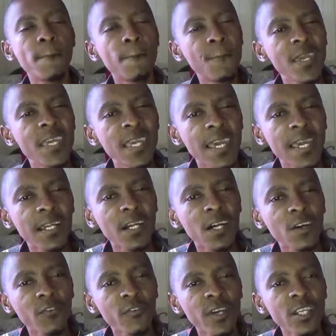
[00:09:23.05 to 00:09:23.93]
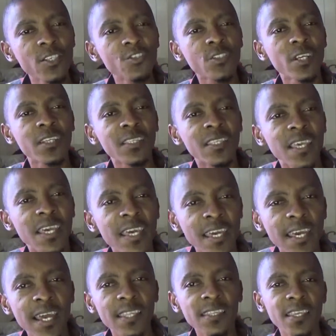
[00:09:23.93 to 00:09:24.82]
Be encouraged
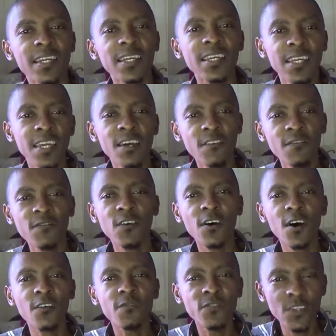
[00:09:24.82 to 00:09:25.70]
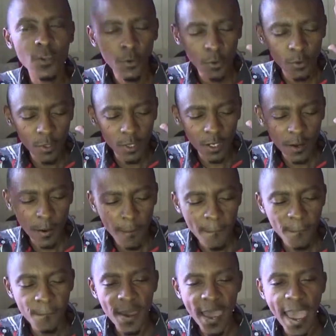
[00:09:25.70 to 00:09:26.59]
today to give of your
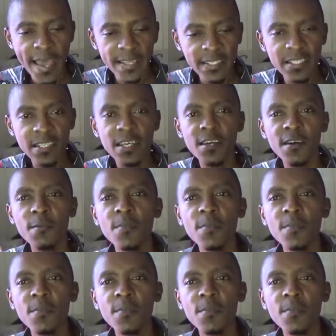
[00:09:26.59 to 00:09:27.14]
best.